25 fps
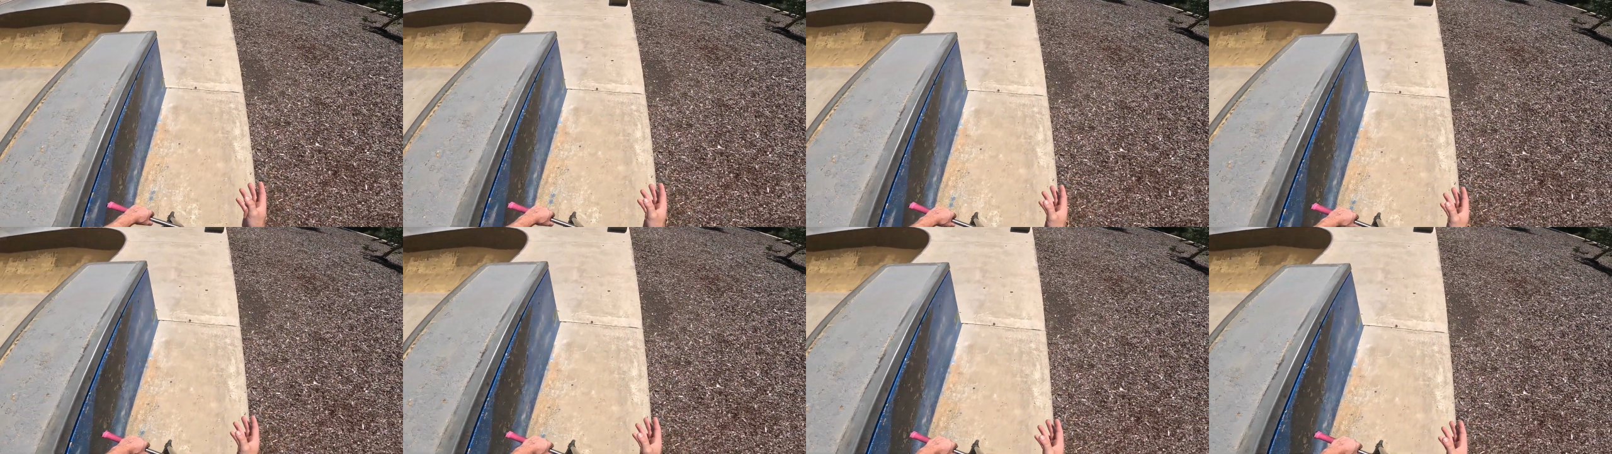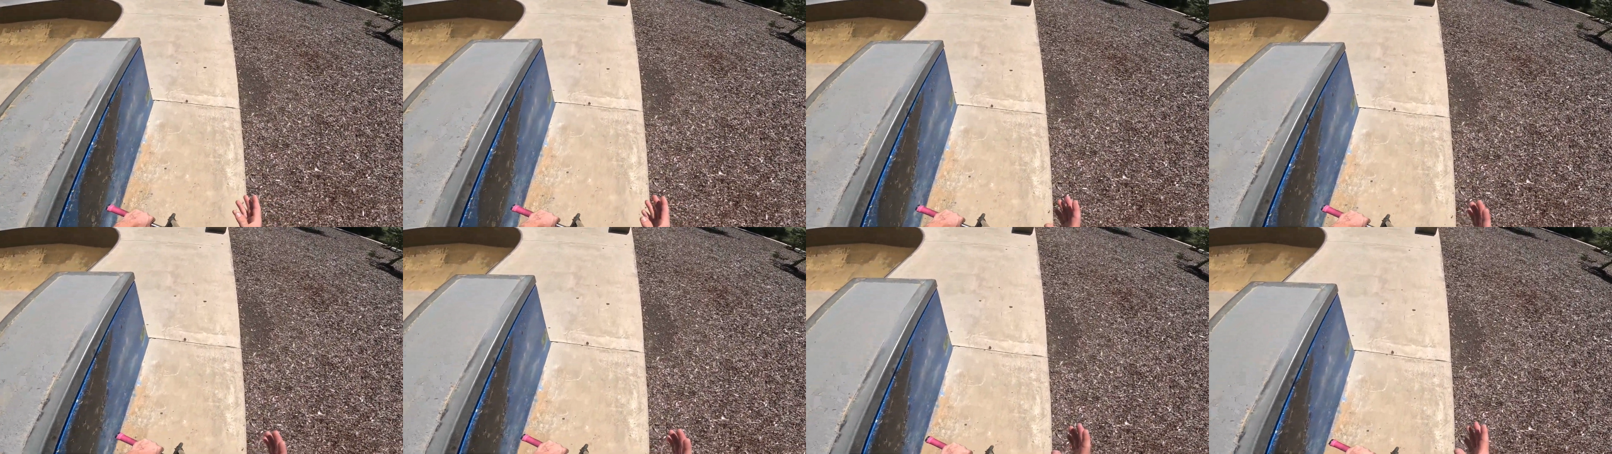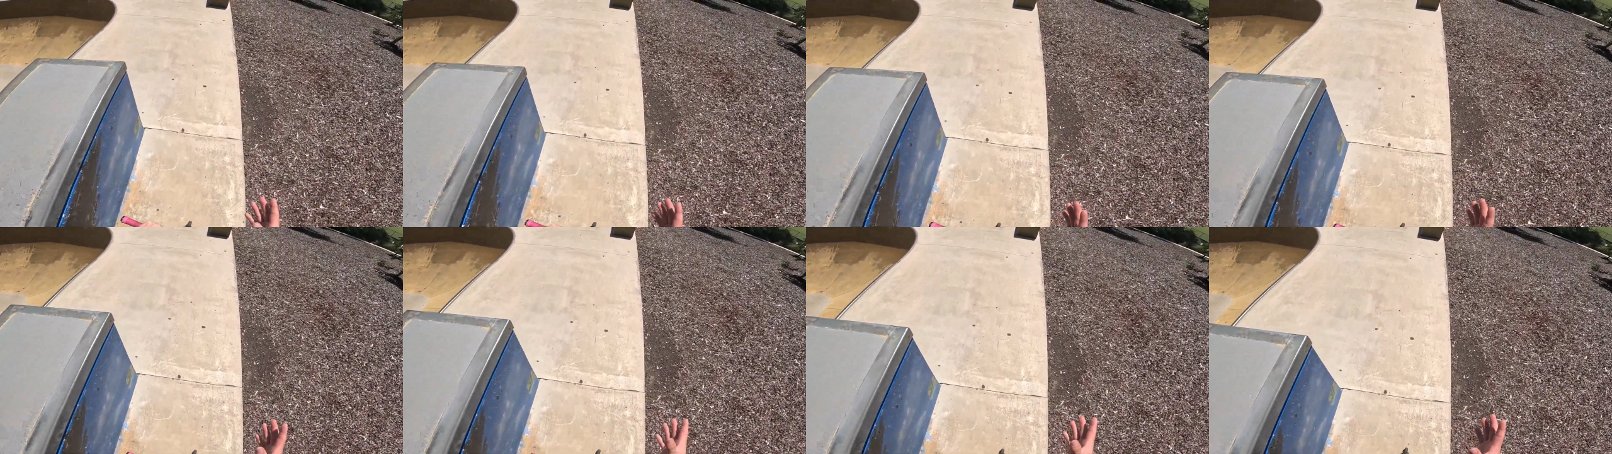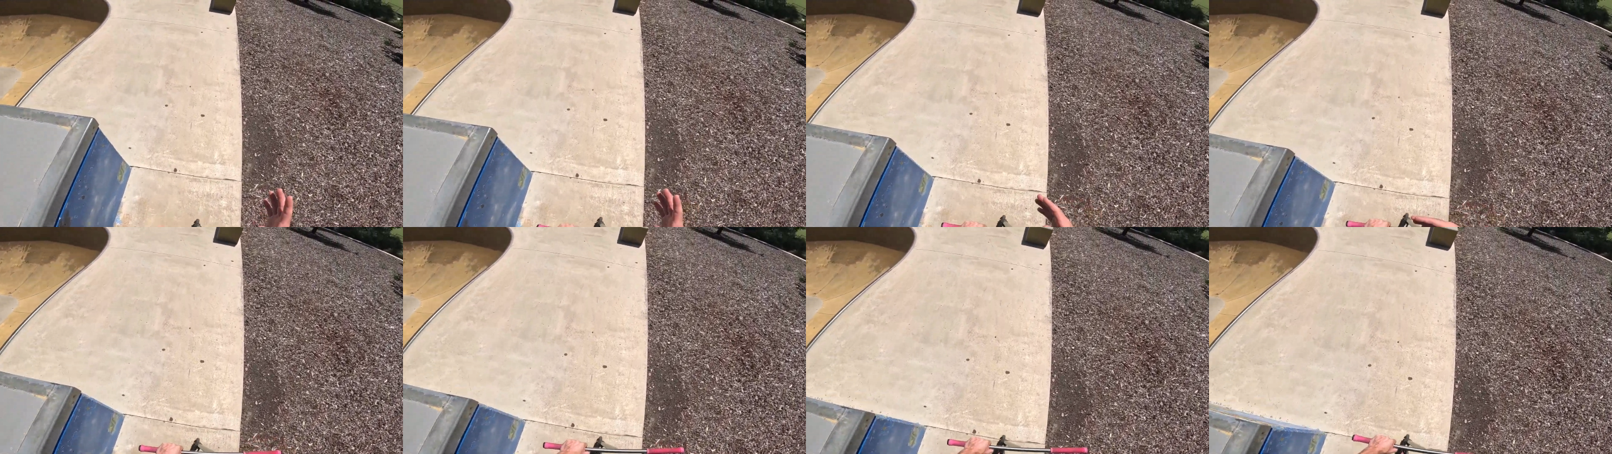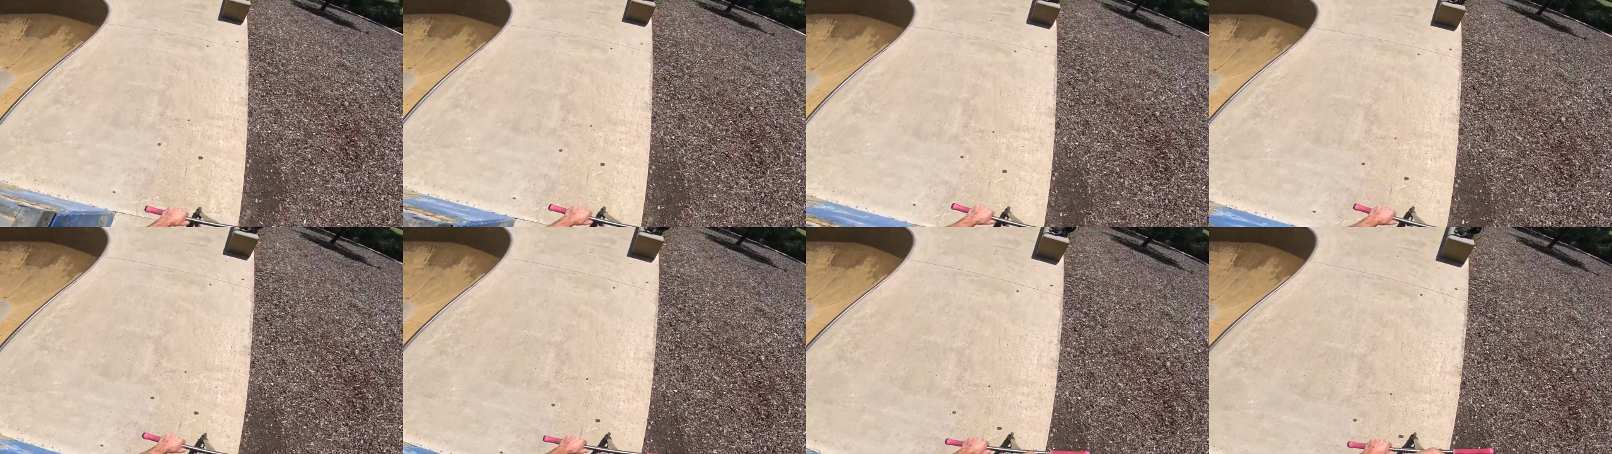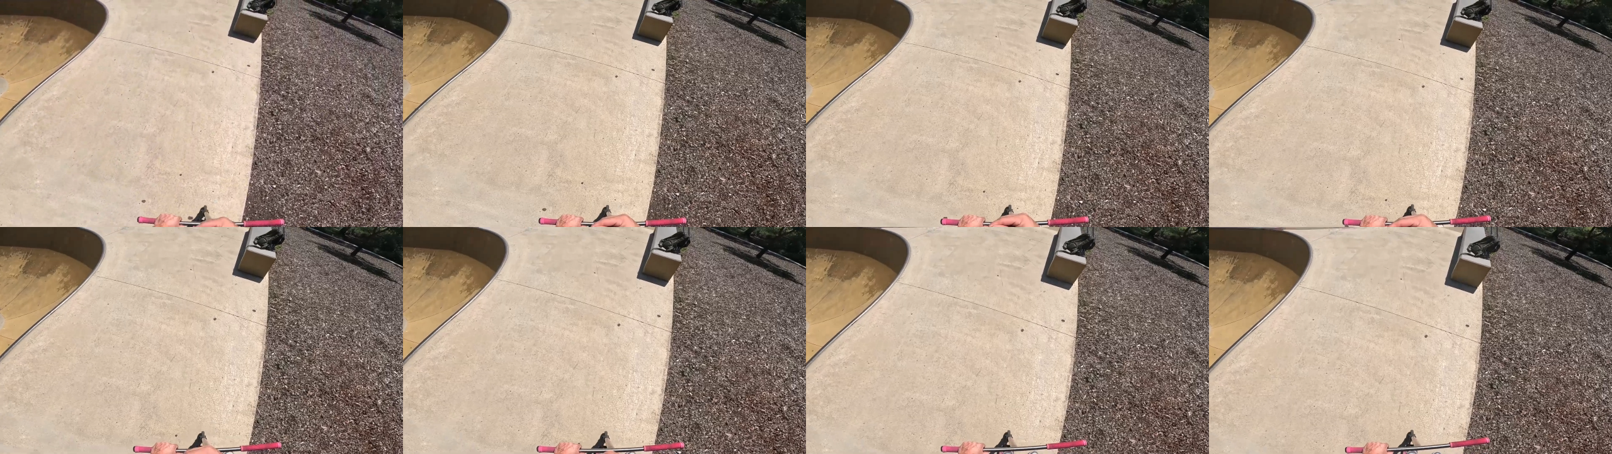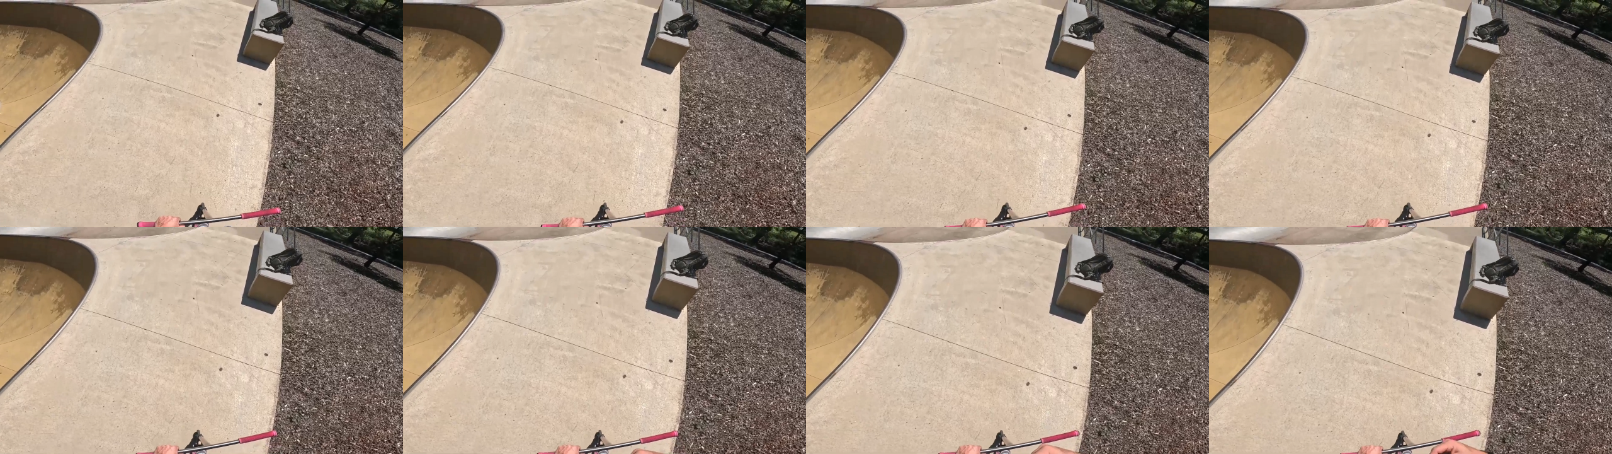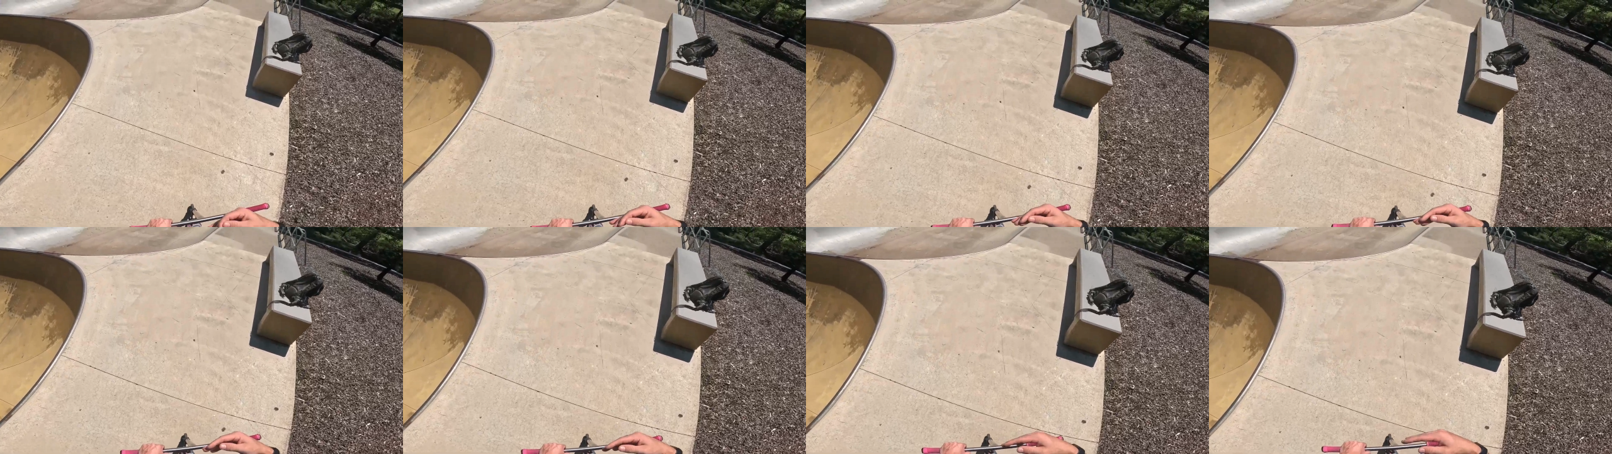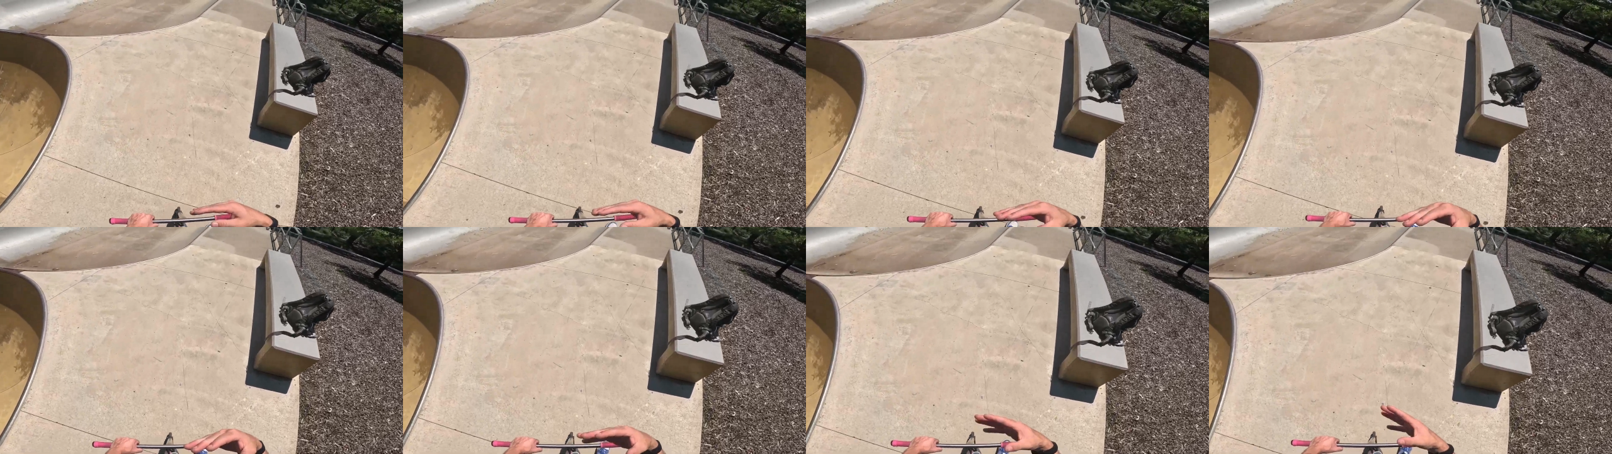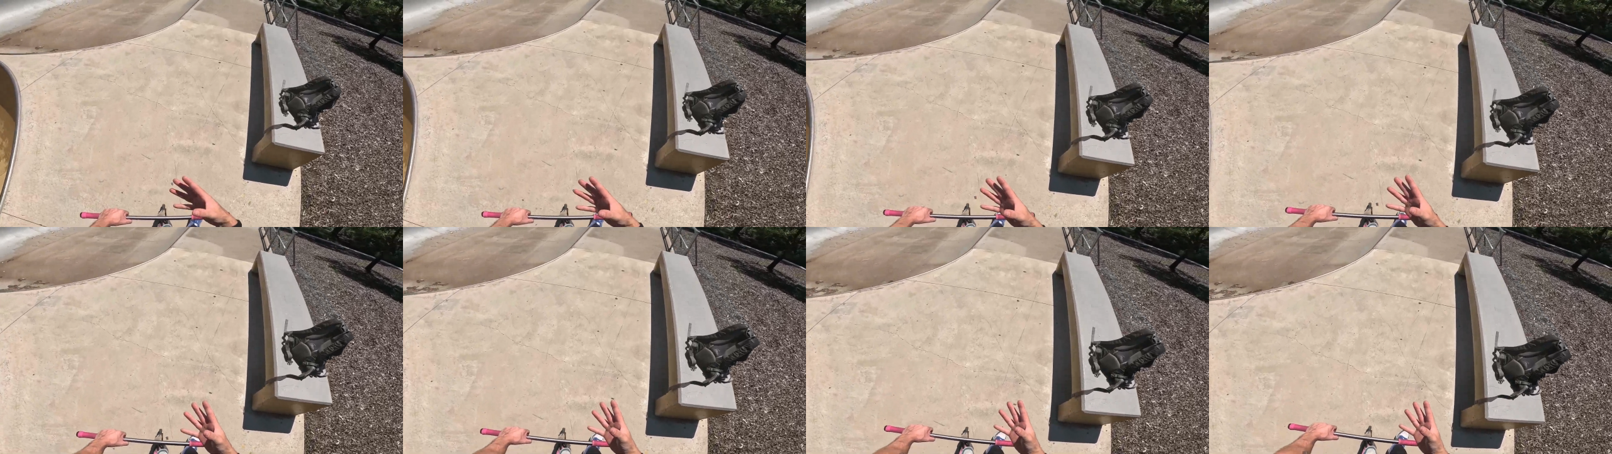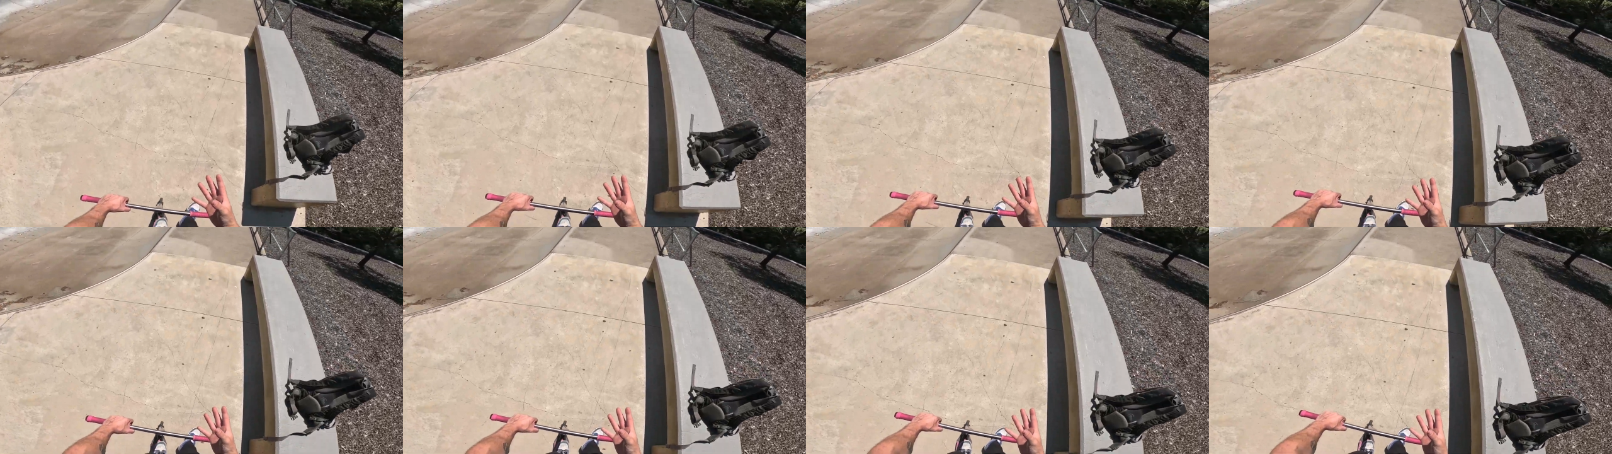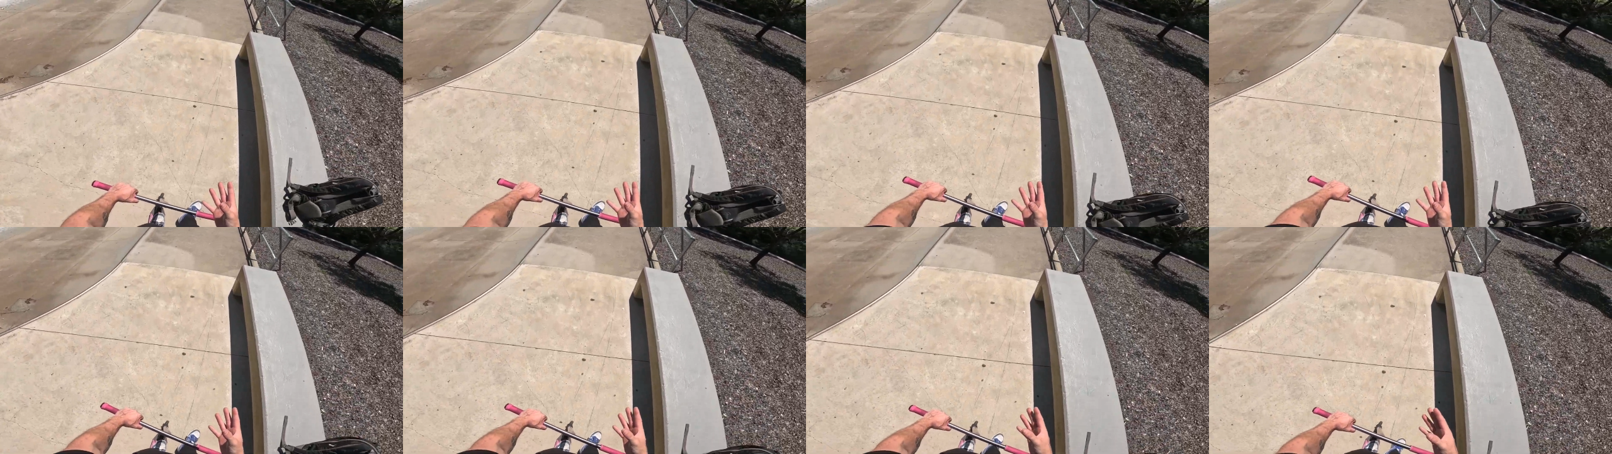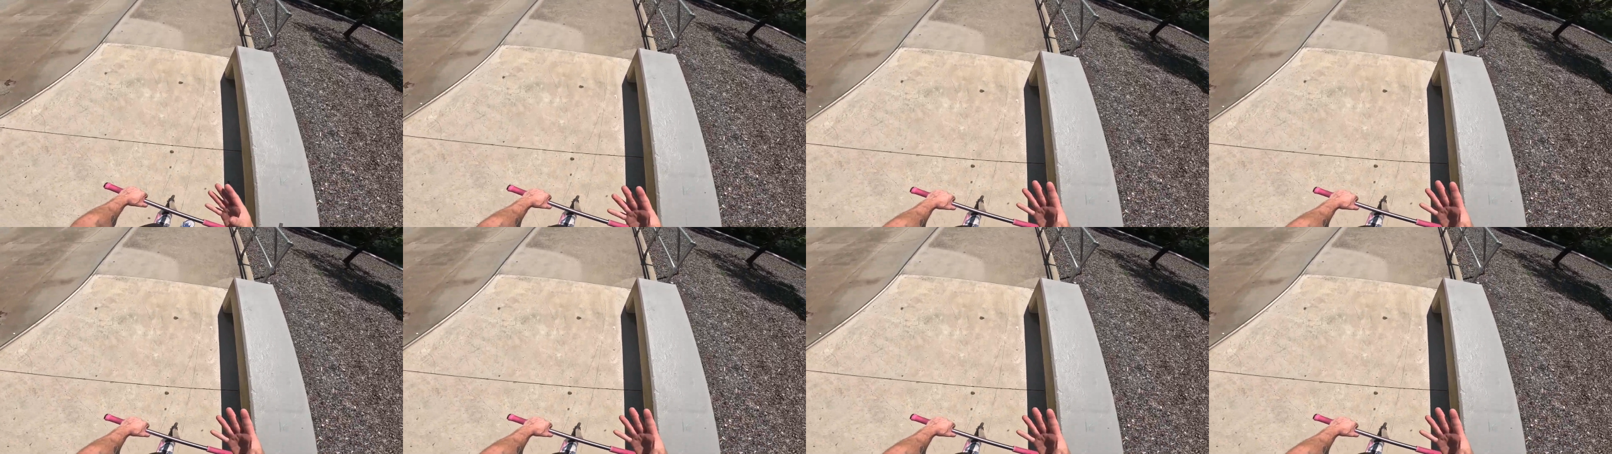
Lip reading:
(no speaker visible)